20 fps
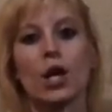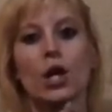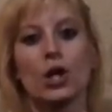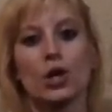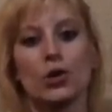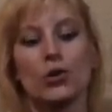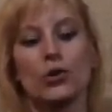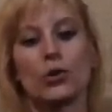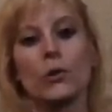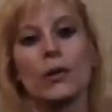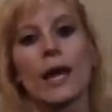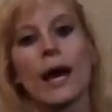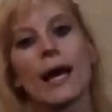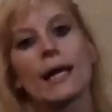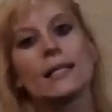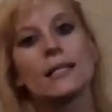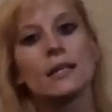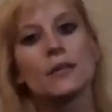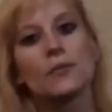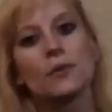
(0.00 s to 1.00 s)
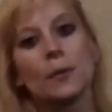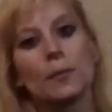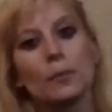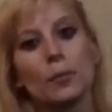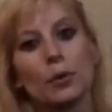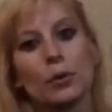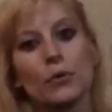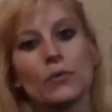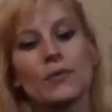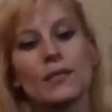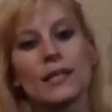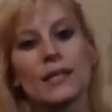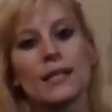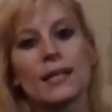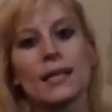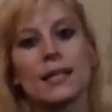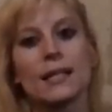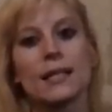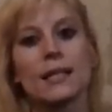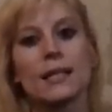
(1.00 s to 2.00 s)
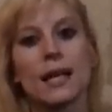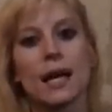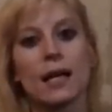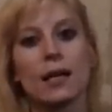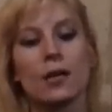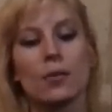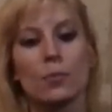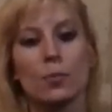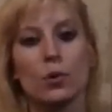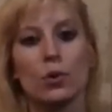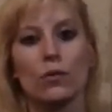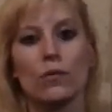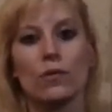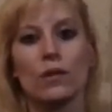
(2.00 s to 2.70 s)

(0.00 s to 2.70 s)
You do 9 different moves. At the end of the 9th move,